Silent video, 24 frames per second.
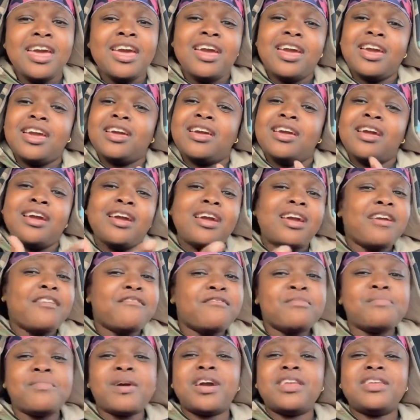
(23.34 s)
And
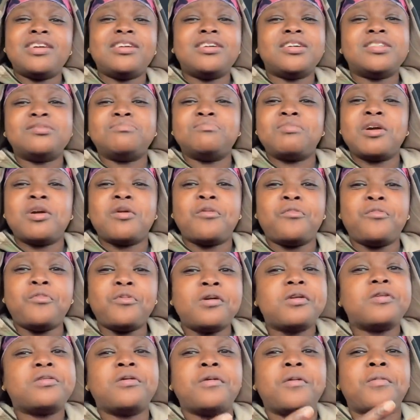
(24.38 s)
everybody else, man,
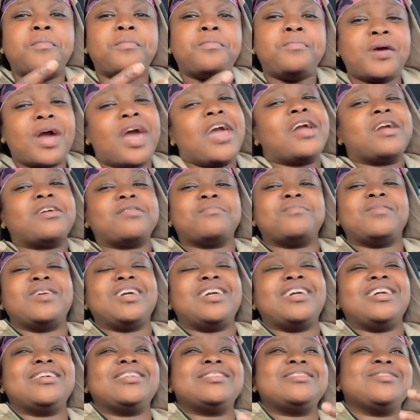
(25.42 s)
welcome back,
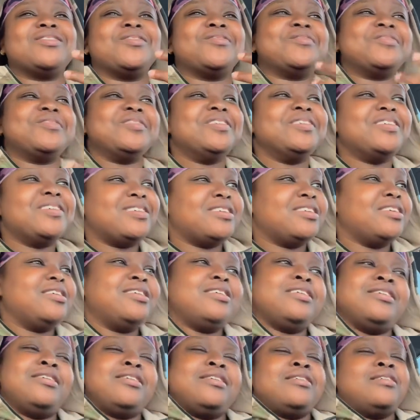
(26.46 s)
man. So look,
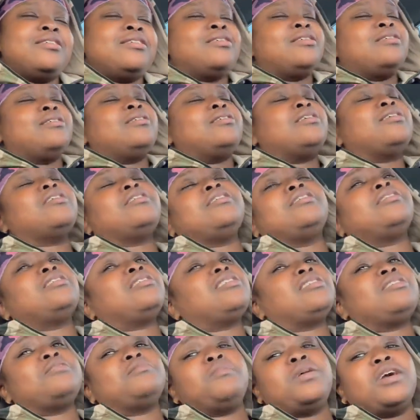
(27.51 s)

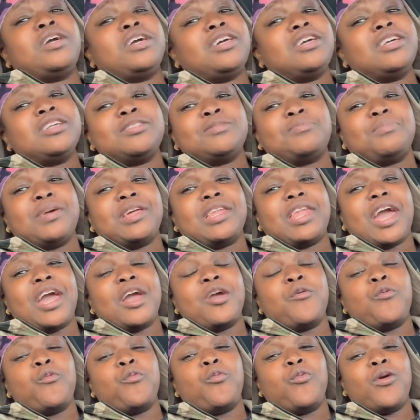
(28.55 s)
man, it's been a
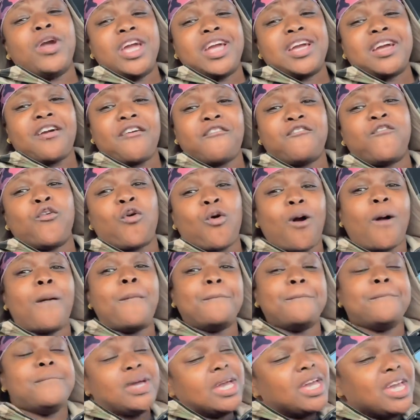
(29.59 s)
week for
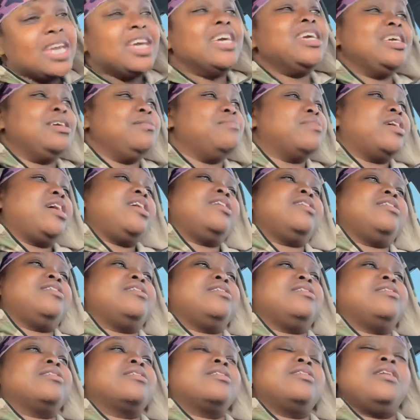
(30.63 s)
me,
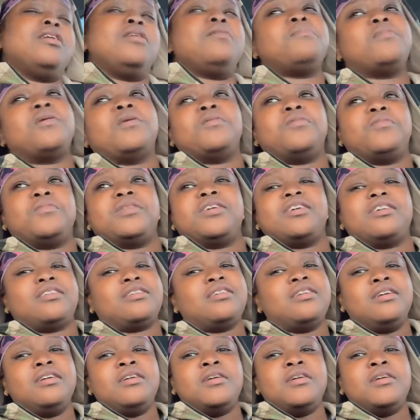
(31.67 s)
man. Come on, man.